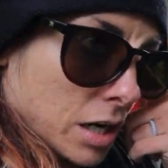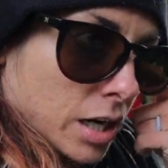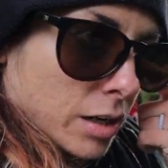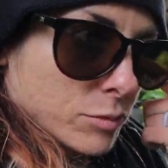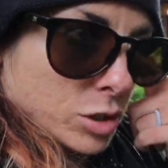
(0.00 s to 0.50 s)

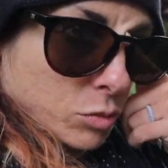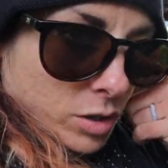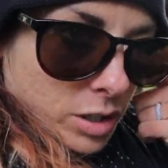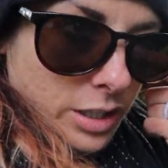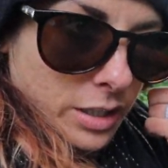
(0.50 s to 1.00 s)
Um, so
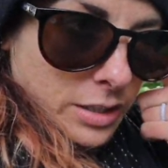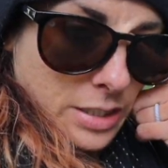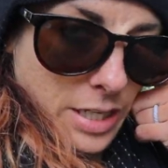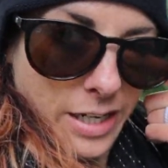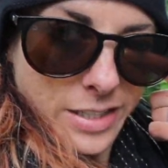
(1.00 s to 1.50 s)
we're gonna
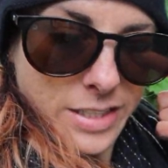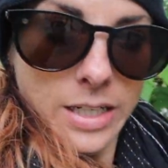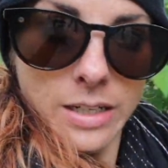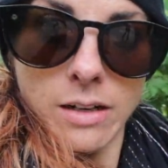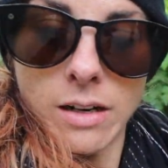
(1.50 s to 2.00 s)
take a
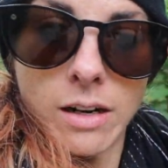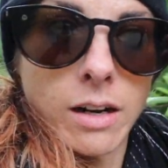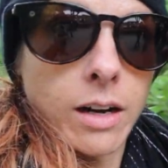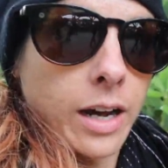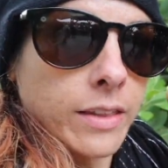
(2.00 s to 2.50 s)
seat
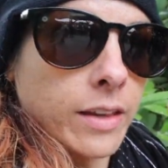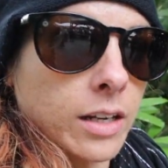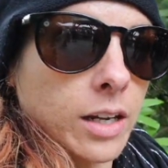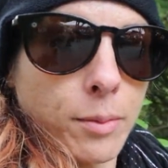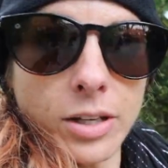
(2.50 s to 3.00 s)
and
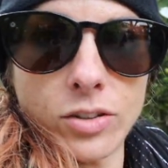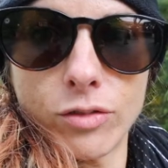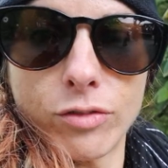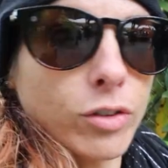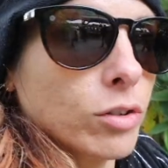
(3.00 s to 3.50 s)
then come get
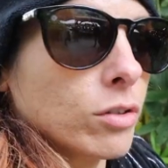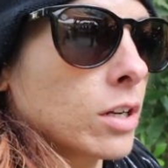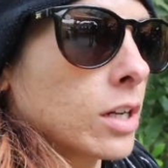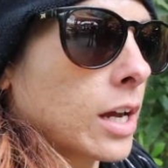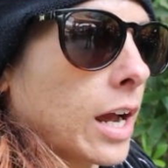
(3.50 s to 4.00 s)
some food
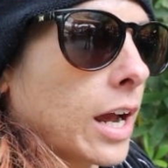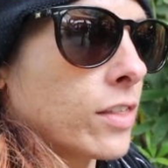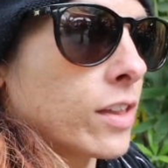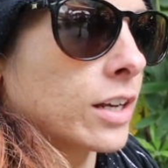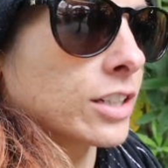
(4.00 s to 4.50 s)

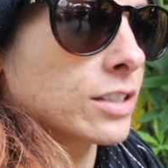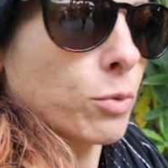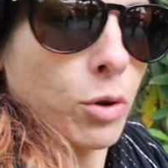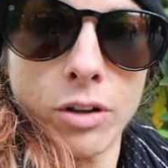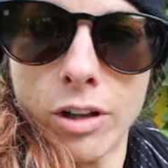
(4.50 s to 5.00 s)
and then
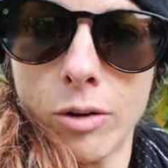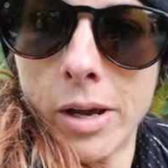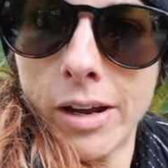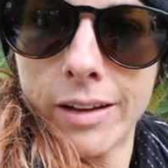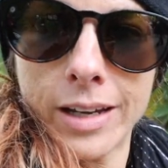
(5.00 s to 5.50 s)
explore a little
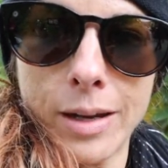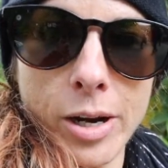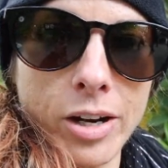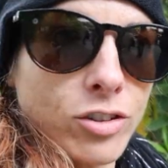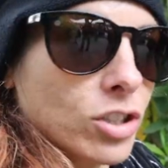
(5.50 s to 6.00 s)
bit and get
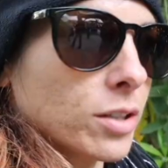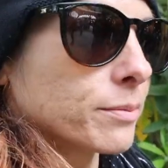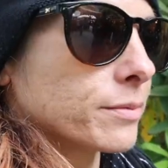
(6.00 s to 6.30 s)
back on the ship.